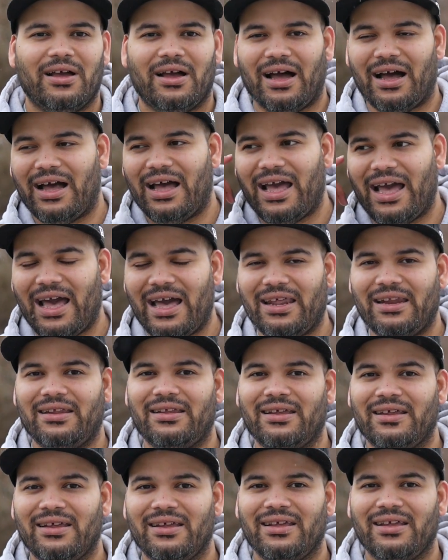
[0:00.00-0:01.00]
ahead
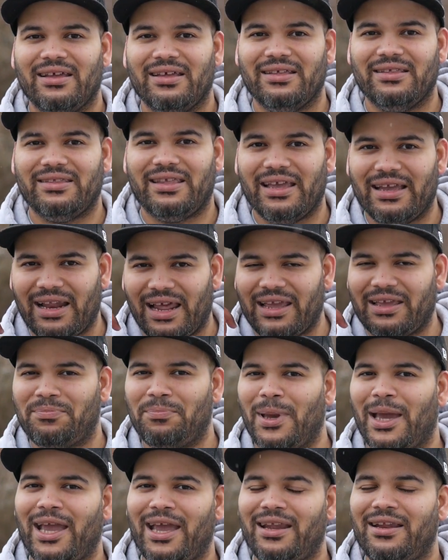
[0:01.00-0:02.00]
and they like,
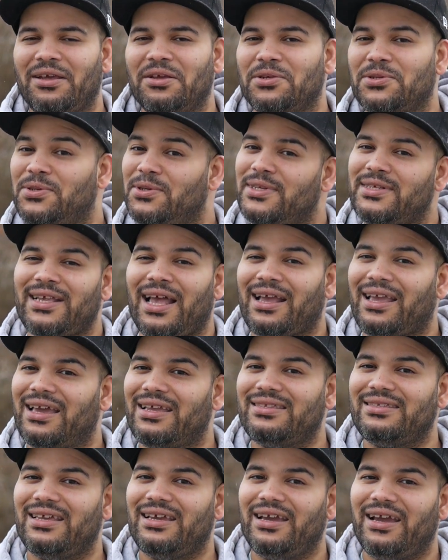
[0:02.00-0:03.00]
man, soon as I
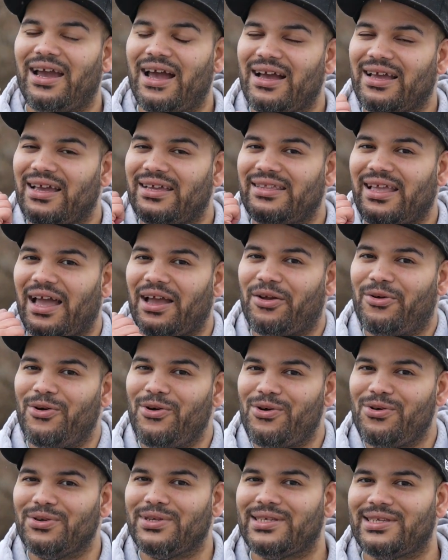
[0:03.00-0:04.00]
get there, I get that
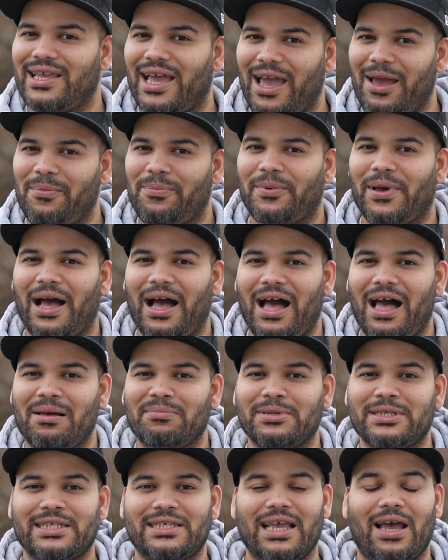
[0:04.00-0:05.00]
Google stamp,
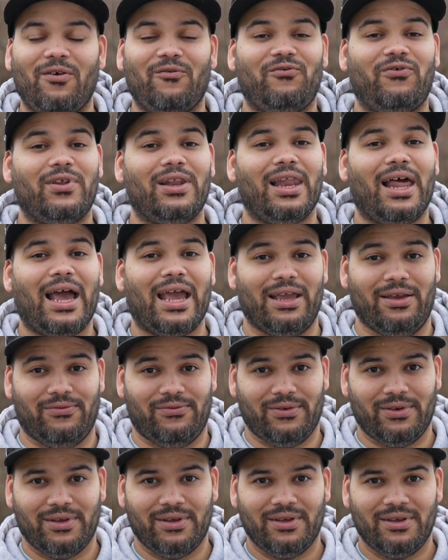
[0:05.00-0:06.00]
I'm set for
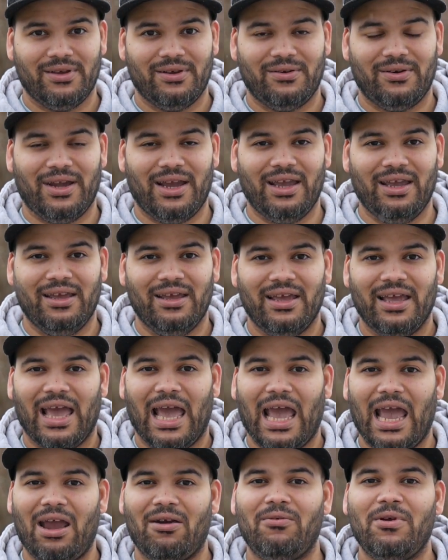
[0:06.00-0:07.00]
life. Right?
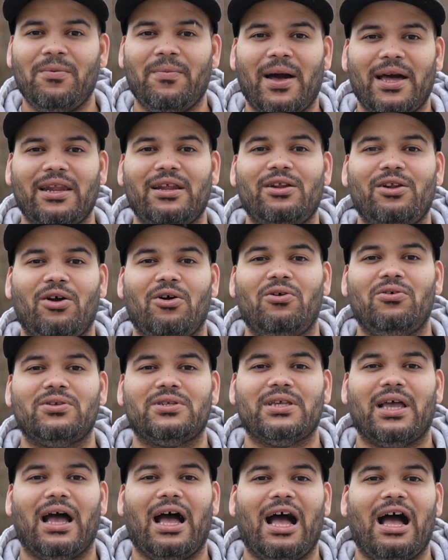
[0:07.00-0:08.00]
Everybody
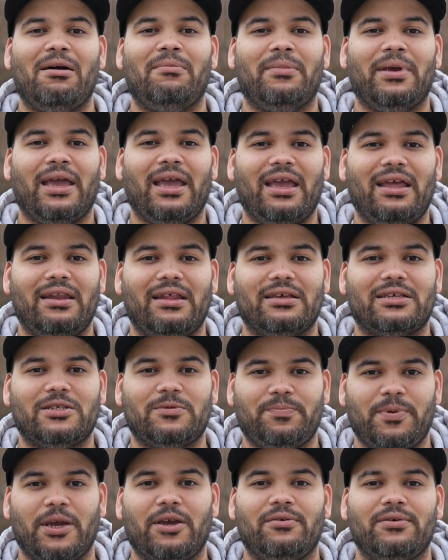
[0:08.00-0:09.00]
knows I'm an
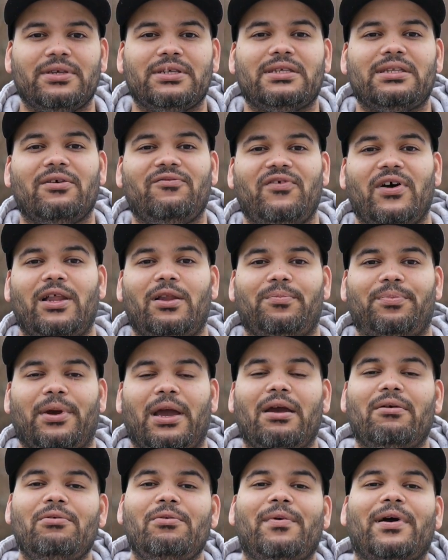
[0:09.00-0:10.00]
experienced developer.
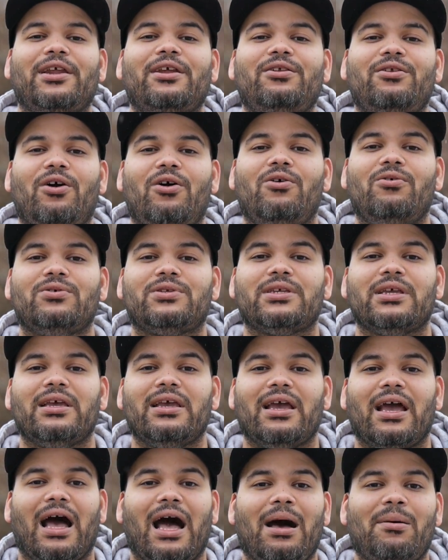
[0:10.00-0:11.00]
Everybody knows
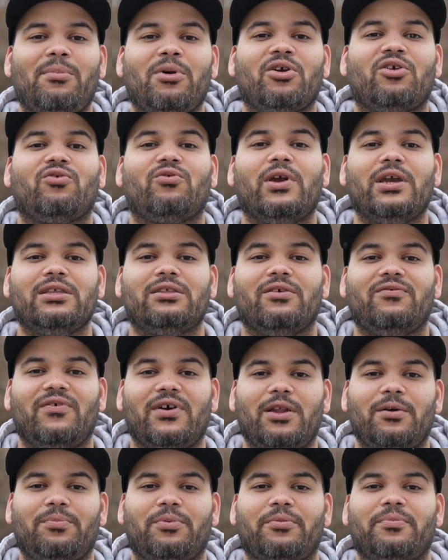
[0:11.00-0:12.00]
I'm a great
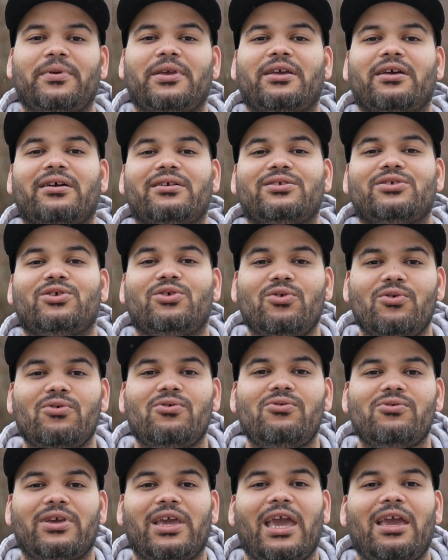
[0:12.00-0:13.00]
developer because
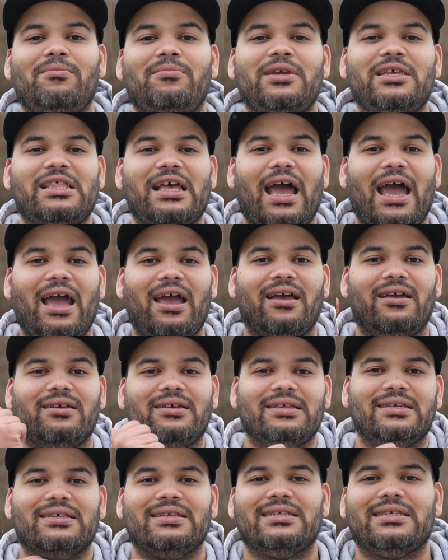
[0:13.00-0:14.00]
Google gave me that
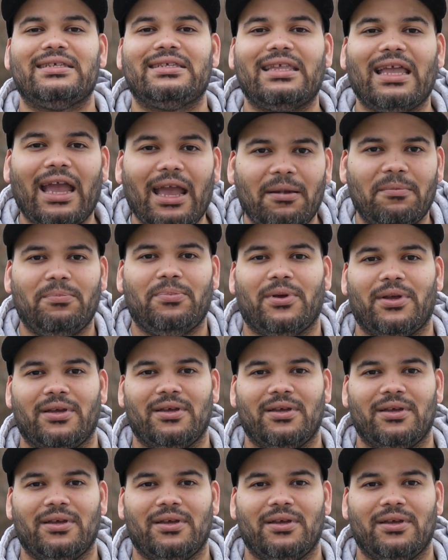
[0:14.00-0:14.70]
stamp